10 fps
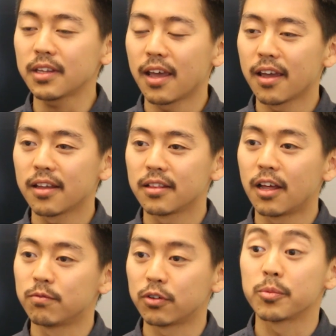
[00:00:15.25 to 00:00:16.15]
and
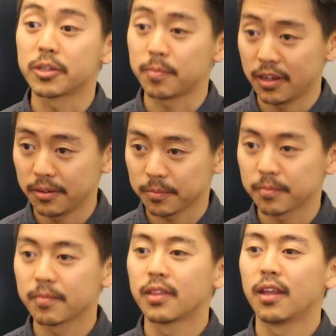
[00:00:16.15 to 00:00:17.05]
I'm from Japan,
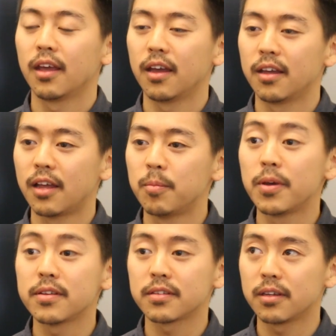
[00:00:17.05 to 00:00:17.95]
and I'm
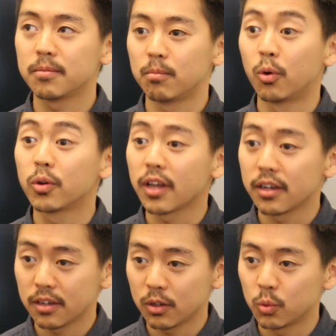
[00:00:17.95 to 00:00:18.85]
based in
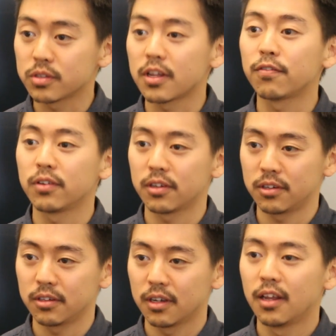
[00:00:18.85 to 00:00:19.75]
Mauritania, West
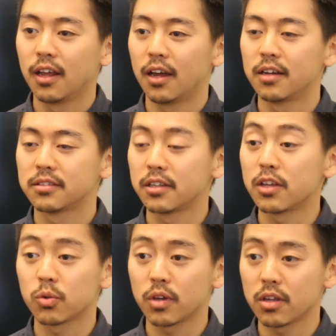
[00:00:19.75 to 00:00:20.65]
Africa, as an
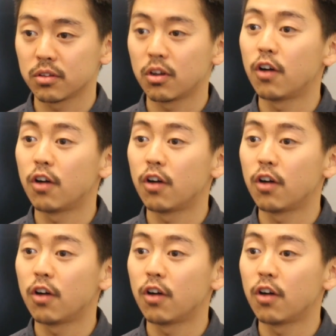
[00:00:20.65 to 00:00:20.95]
education